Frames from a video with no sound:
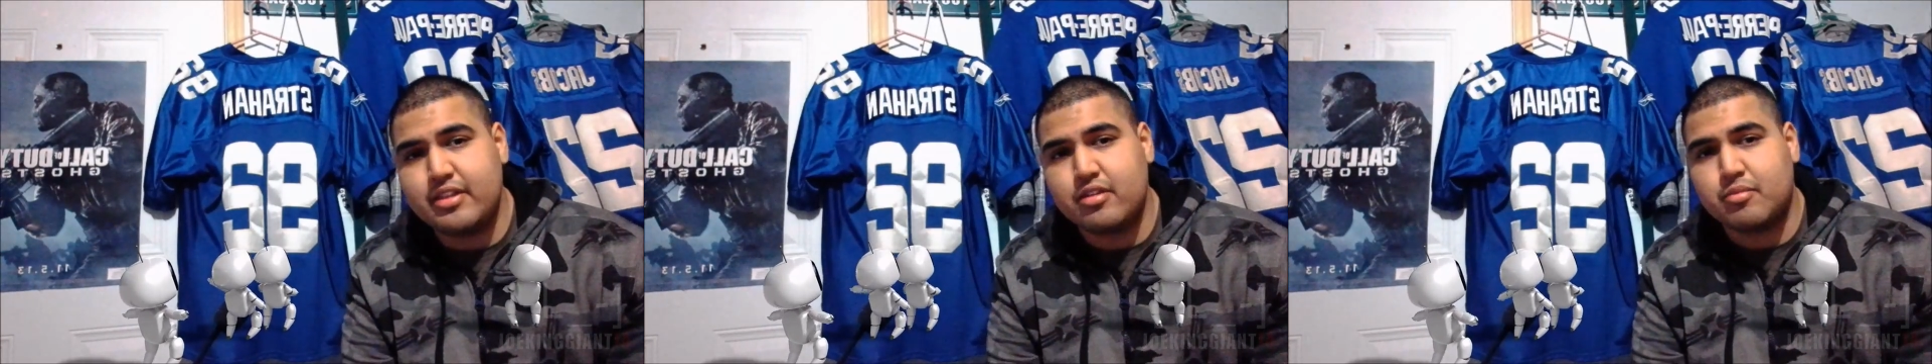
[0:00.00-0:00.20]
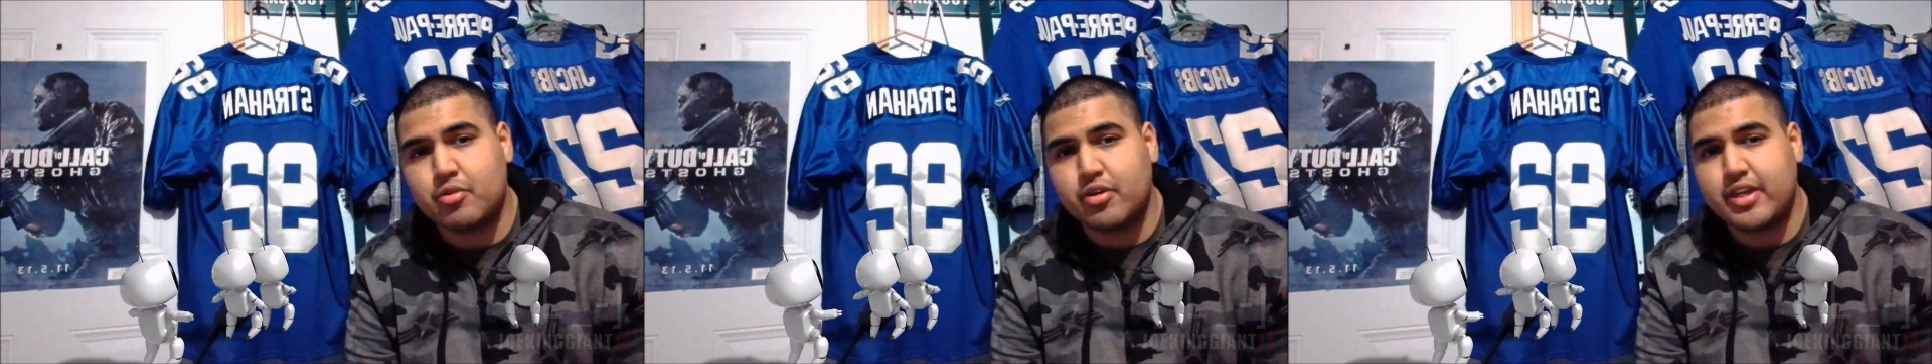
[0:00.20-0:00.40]

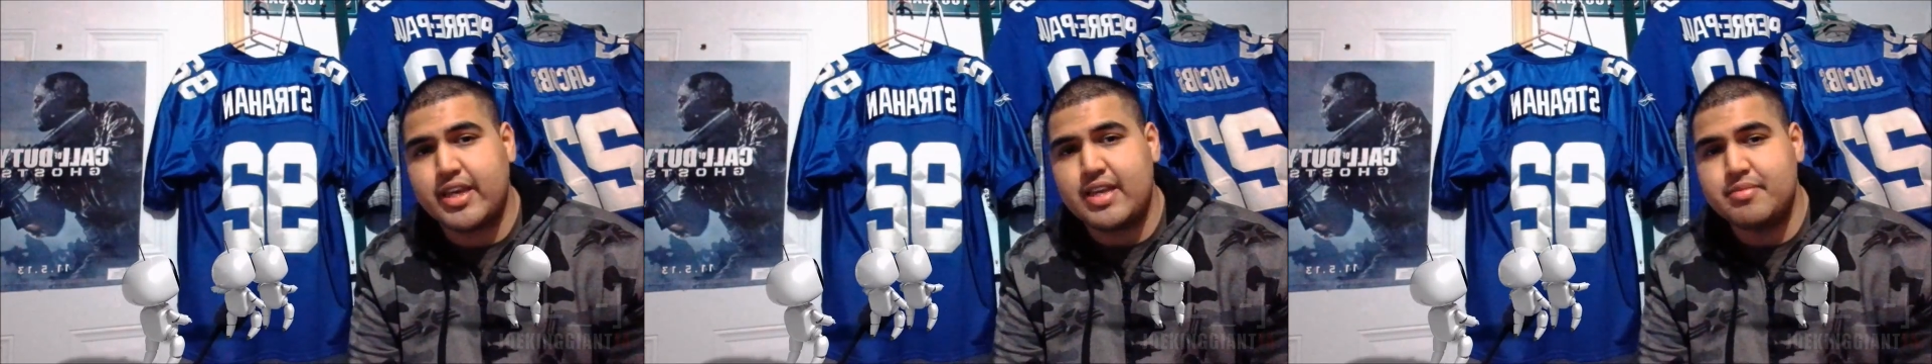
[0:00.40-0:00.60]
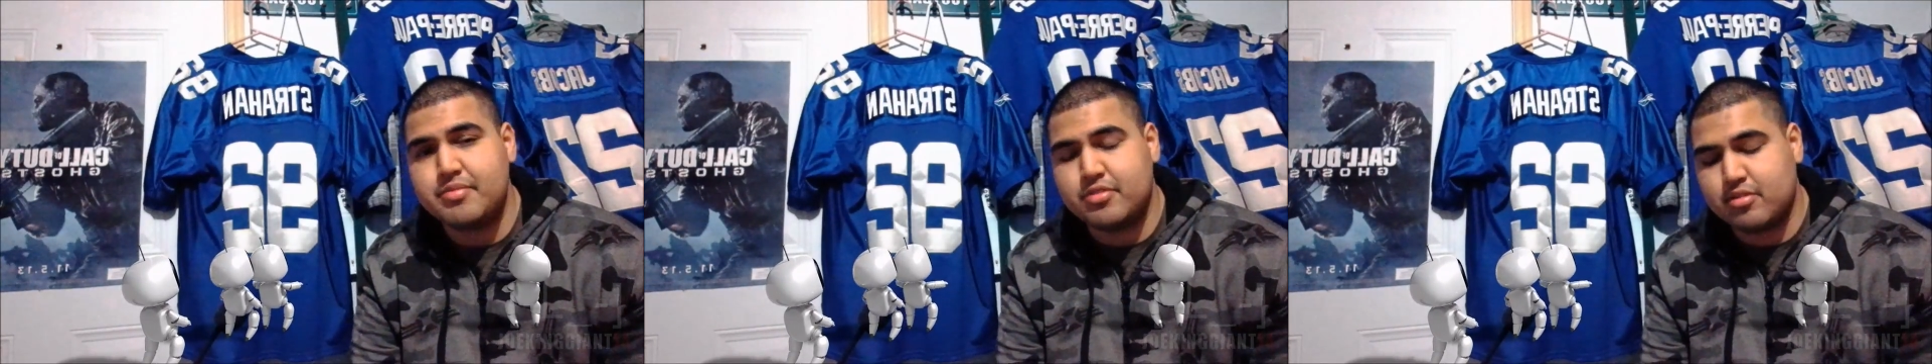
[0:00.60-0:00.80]
No more
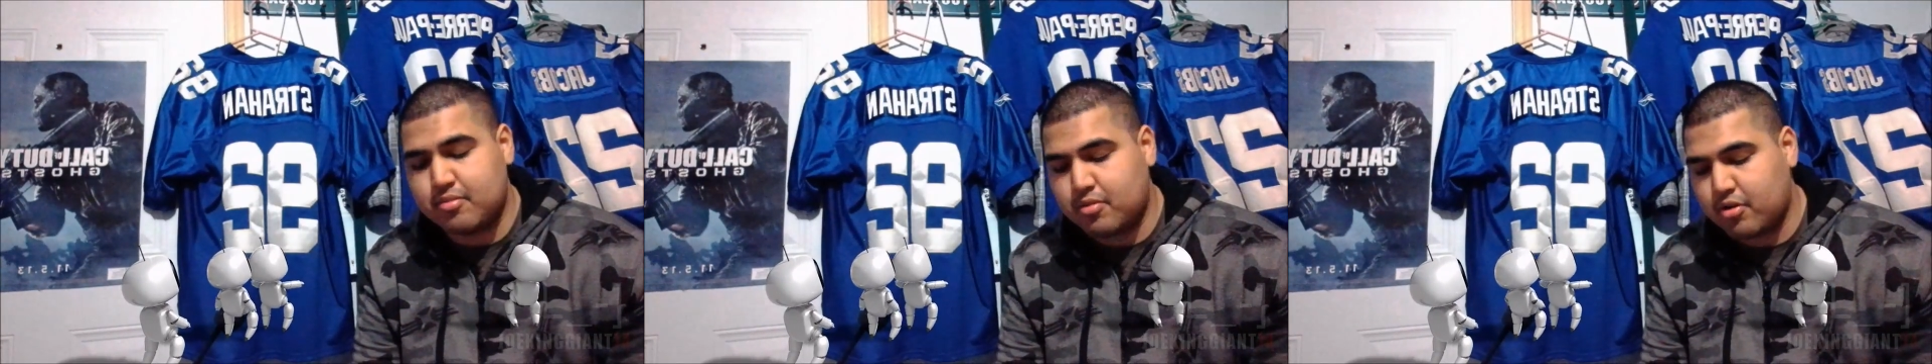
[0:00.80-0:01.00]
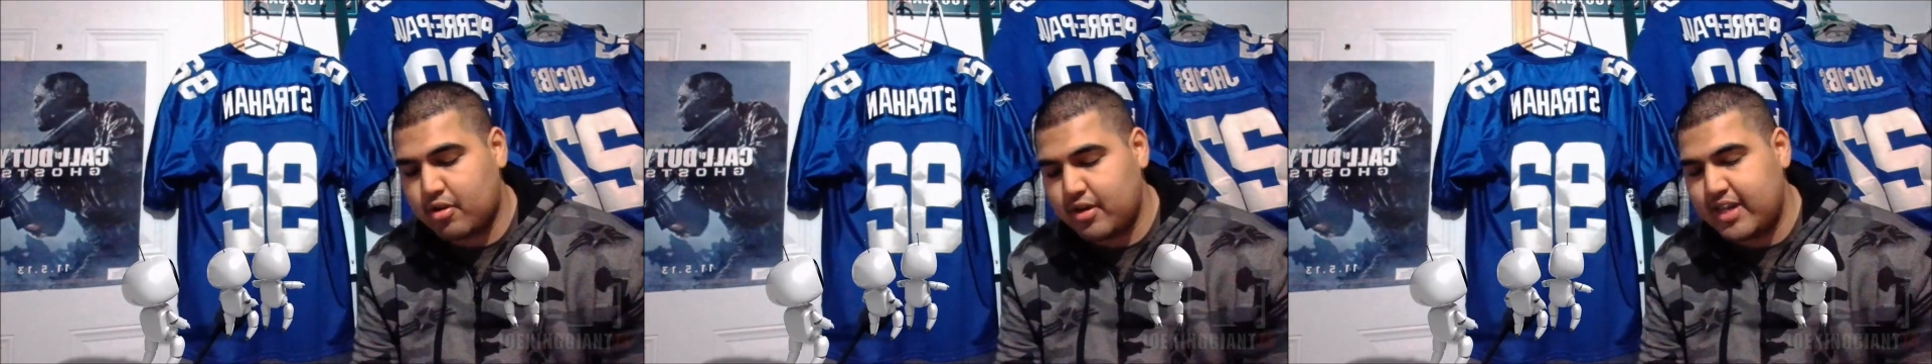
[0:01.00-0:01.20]
games, no
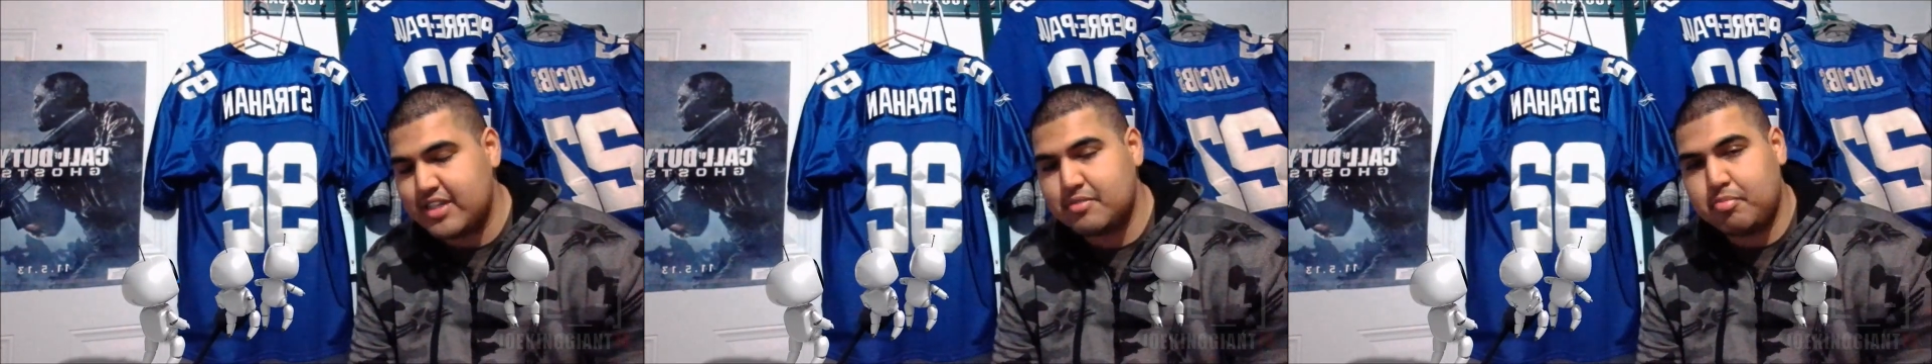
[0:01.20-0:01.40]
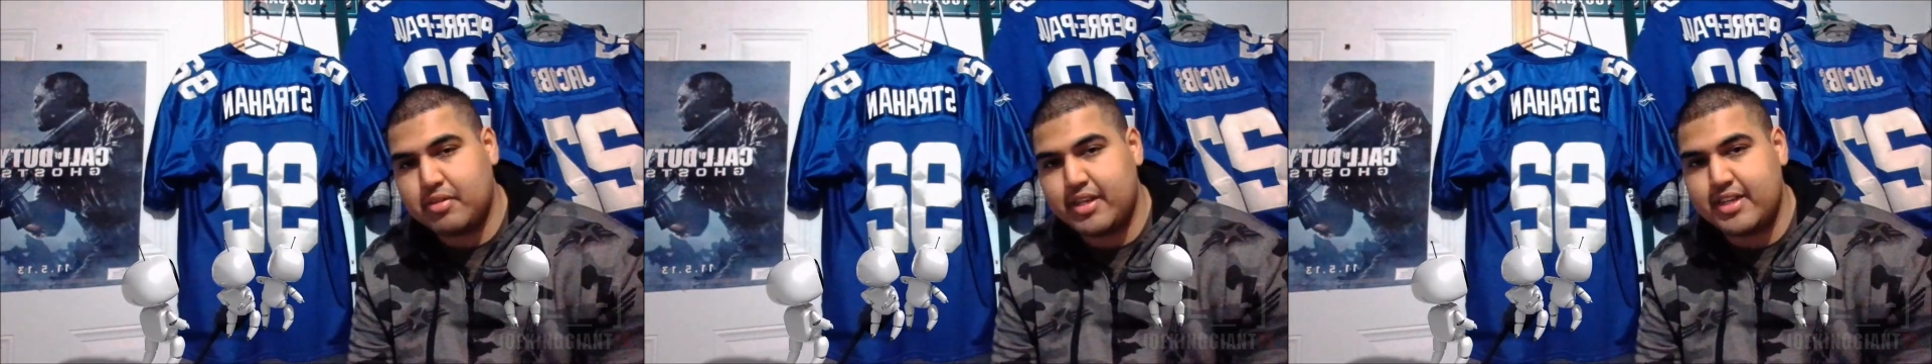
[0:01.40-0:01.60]
more let's
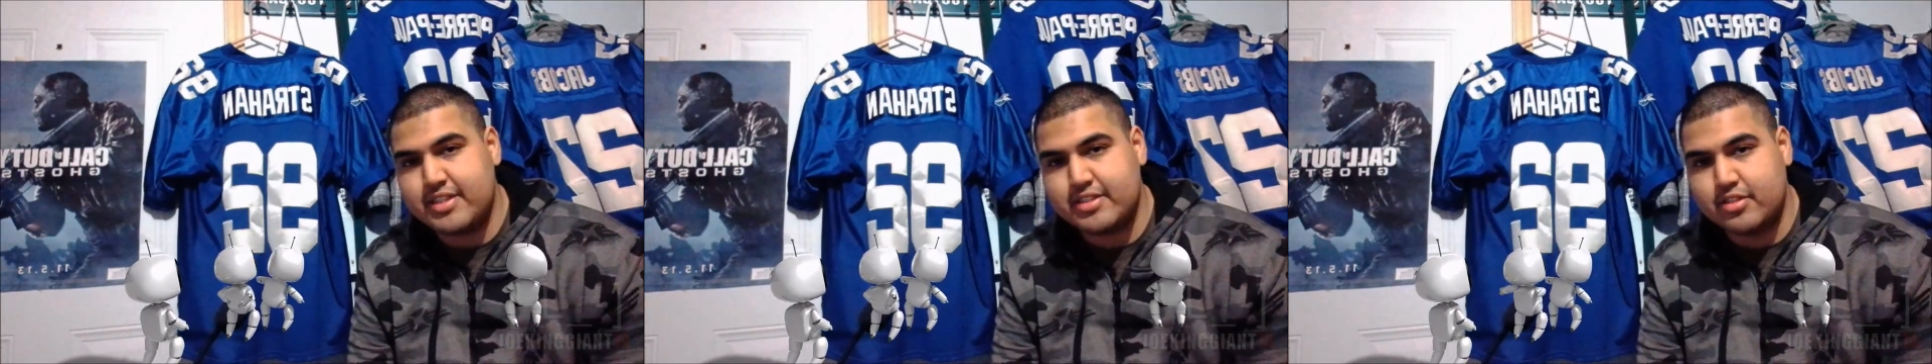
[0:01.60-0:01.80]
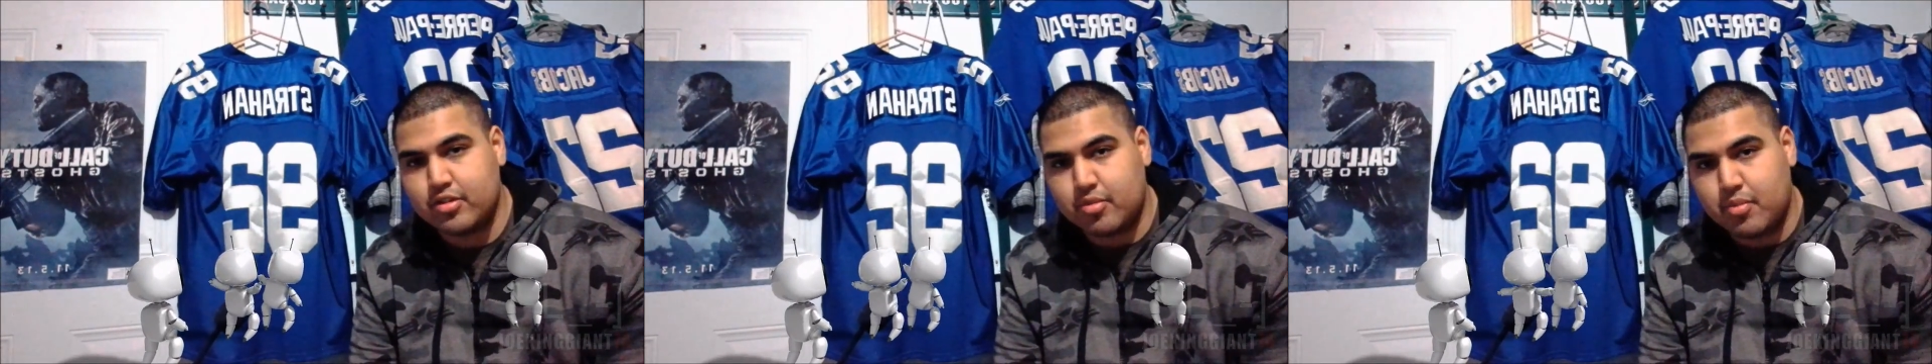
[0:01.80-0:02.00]

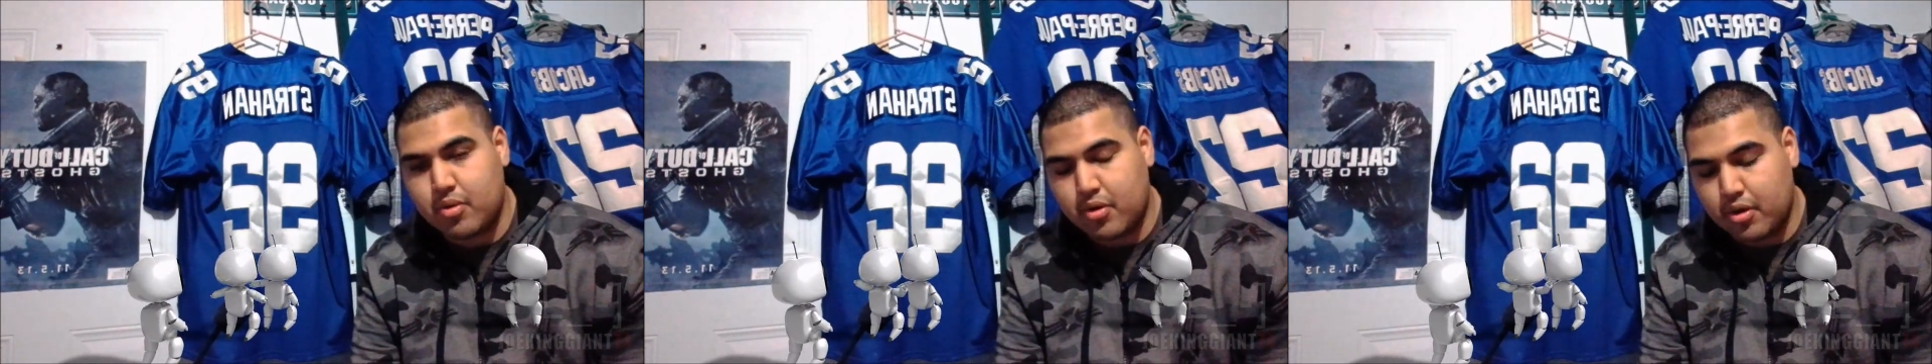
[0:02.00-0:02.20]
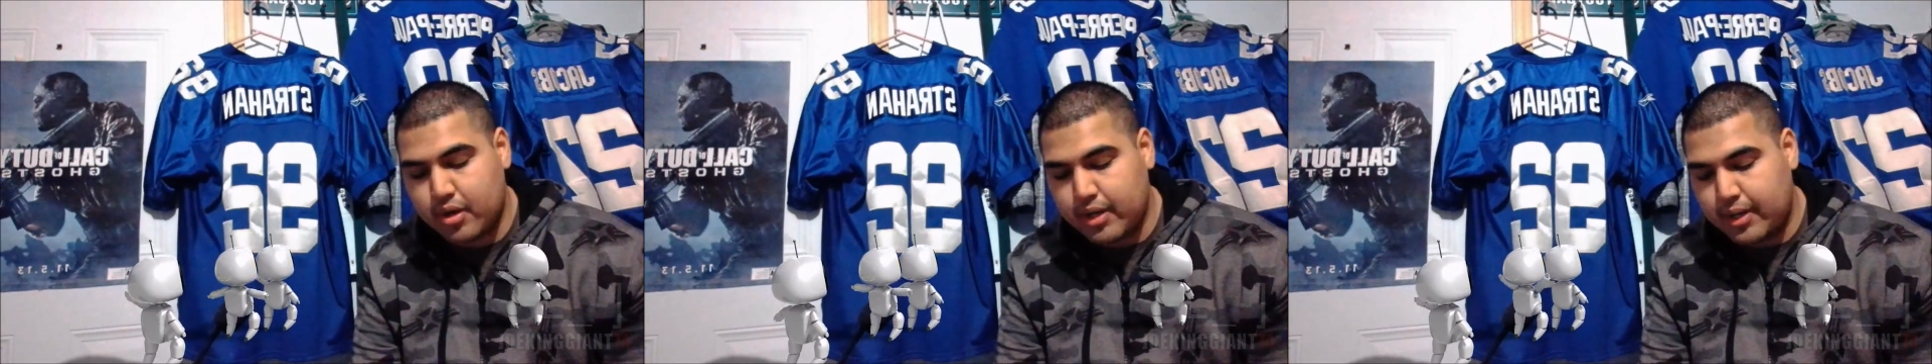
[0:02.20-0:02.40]
plays, no
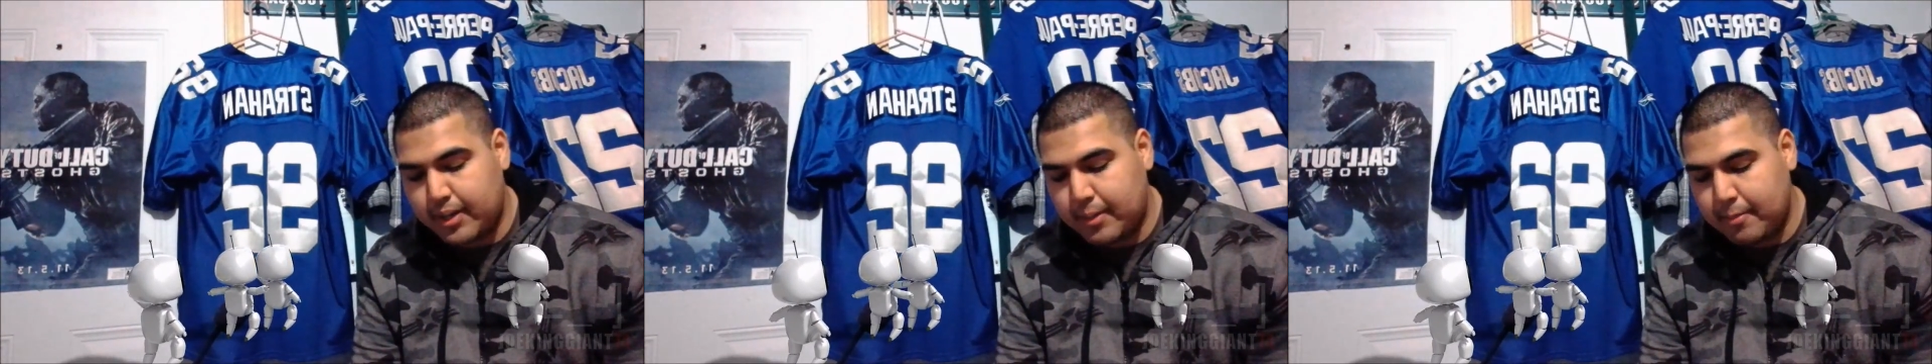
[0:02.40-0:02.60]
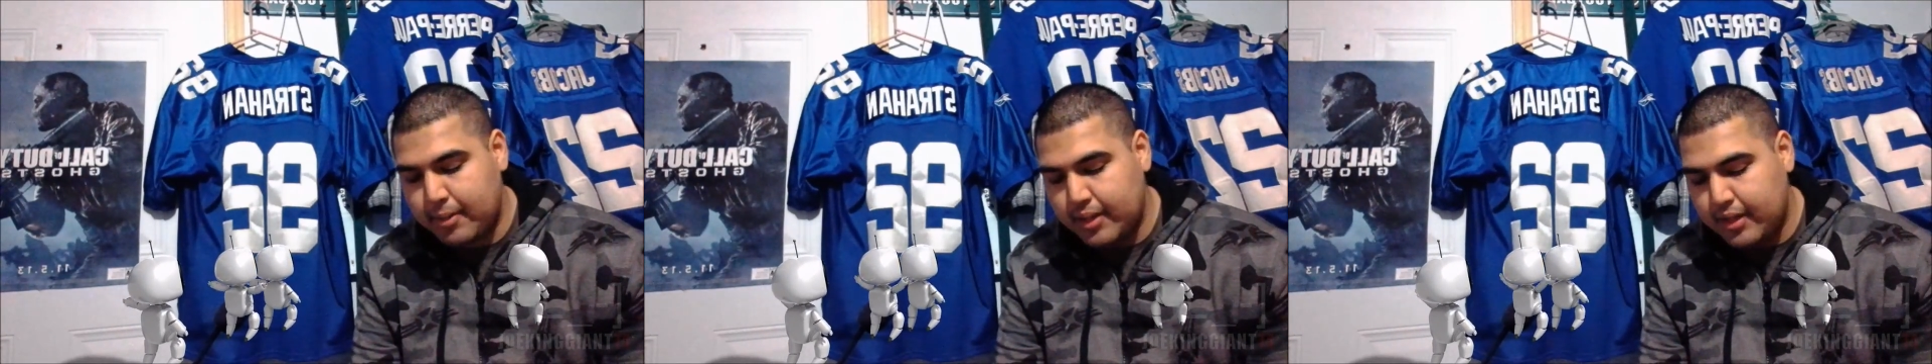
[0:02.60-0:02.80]
more um,